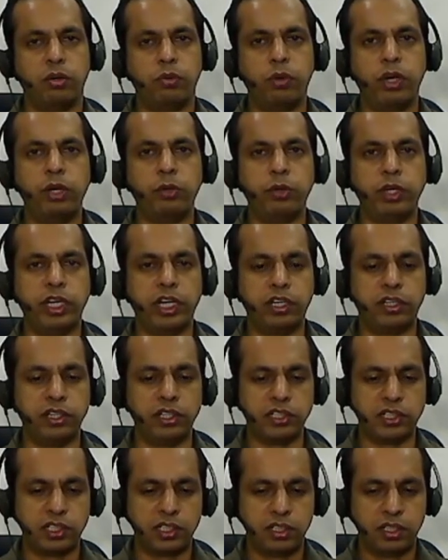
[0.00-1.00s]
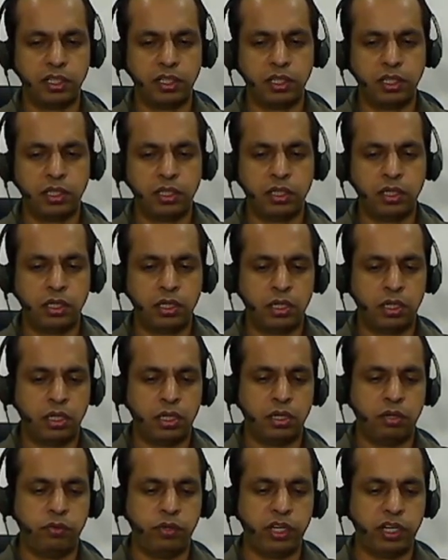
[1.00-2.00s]
Why do we get this?
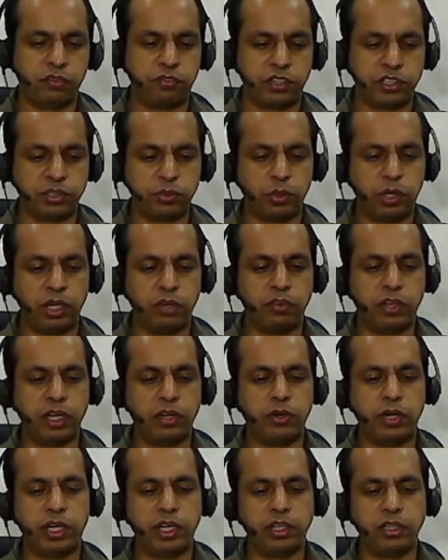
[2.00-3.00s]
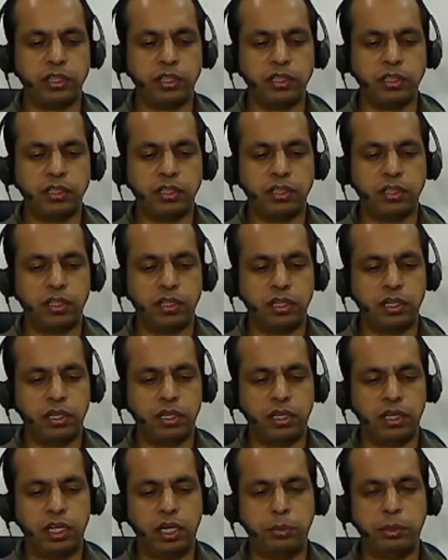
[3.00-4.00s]
We are first of all evaluating the
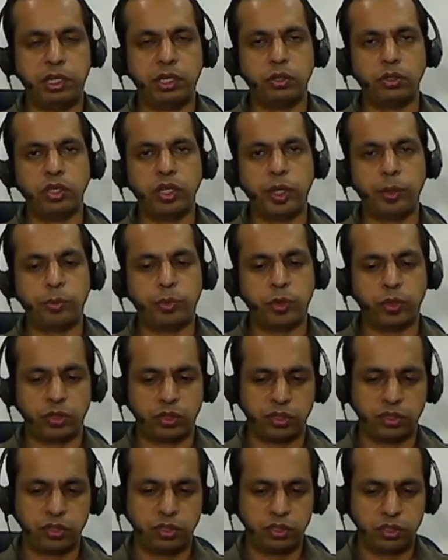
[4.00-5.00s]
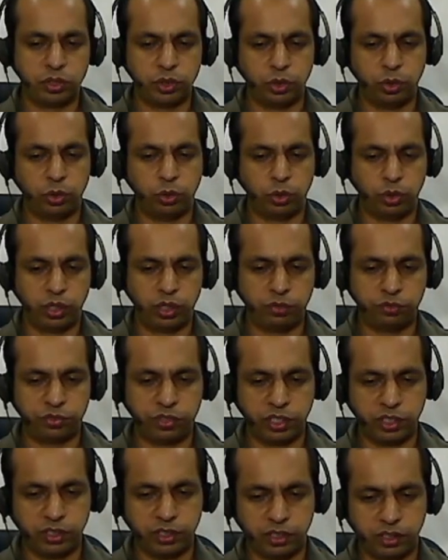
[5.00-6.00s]
limit on the input. So if
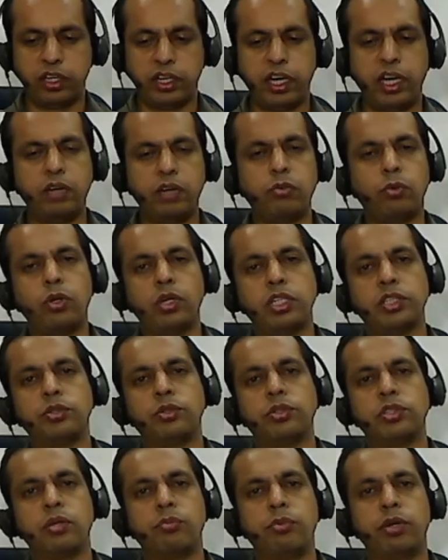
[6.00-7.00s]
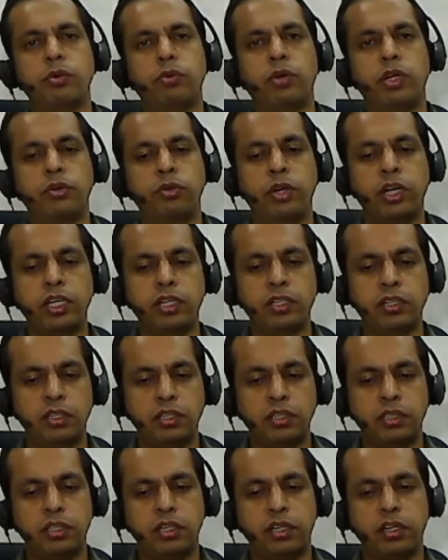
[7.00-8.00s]
the gate voltage goes up by 1 unit,
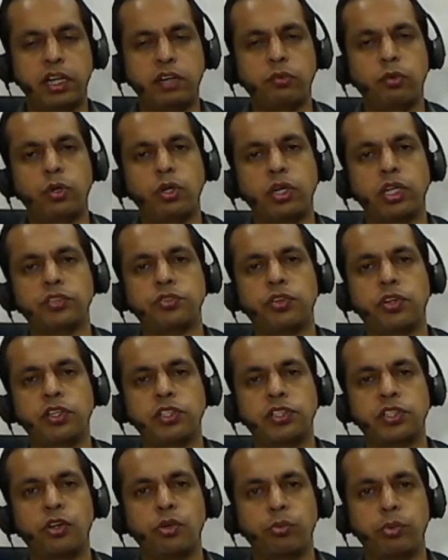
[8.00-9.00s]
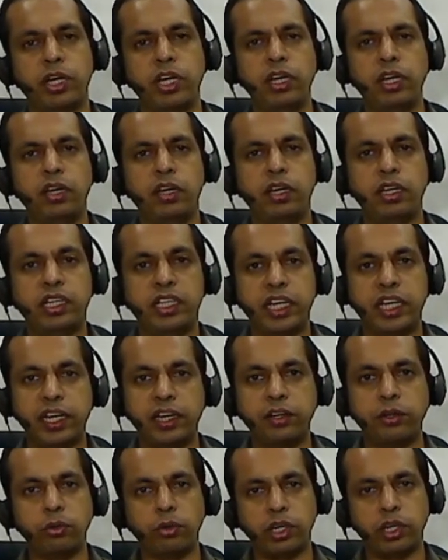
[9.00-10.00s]
the drain voltage falls down by
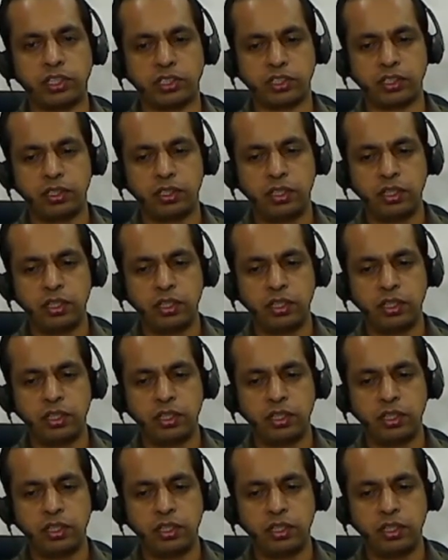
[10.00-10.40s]
gain units.